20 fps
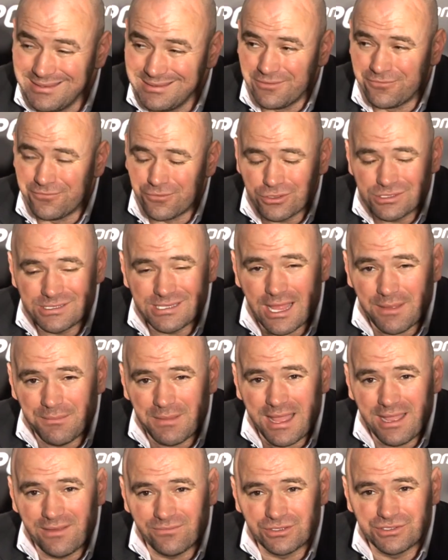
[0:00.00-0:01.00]
The first time
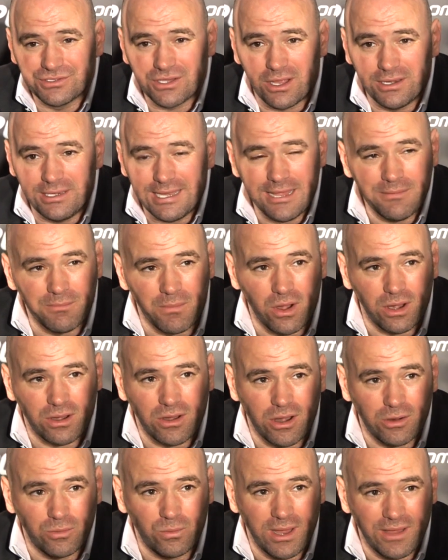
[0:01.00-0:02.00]
I ever saw Nate
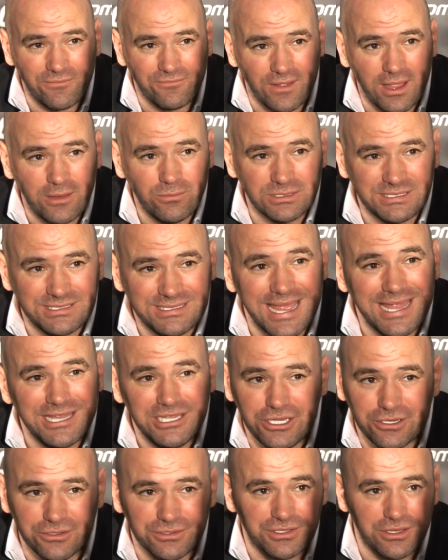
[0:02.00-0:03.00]
Marquardt fight was
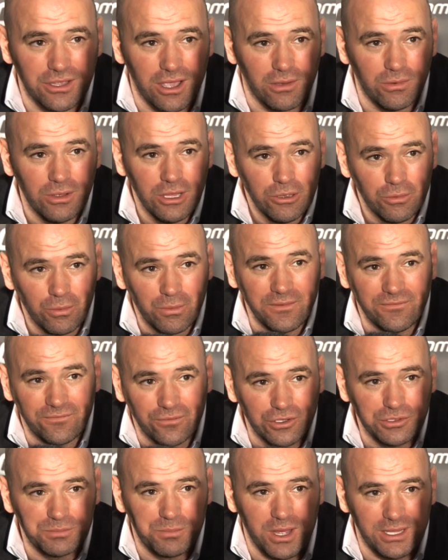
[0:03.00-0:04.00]
10 years ago when we
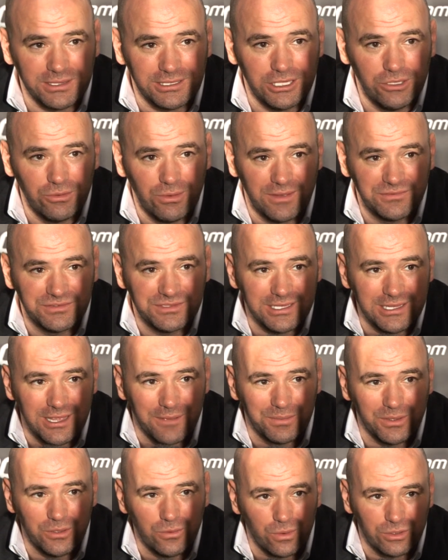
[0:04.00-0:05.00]
first bought the UFC
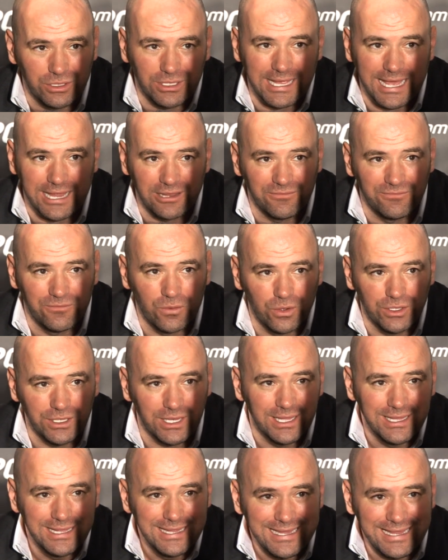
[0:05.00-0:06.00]
up in Northern
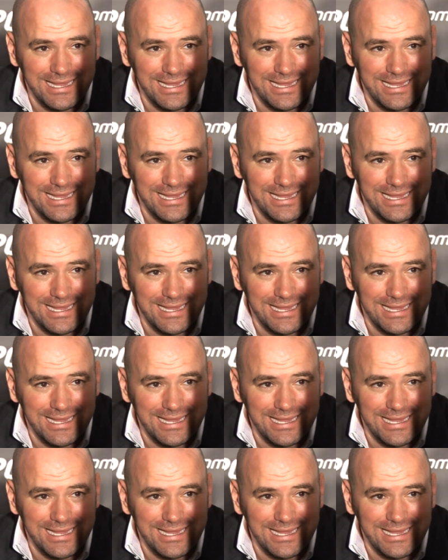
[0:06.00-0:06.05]
California.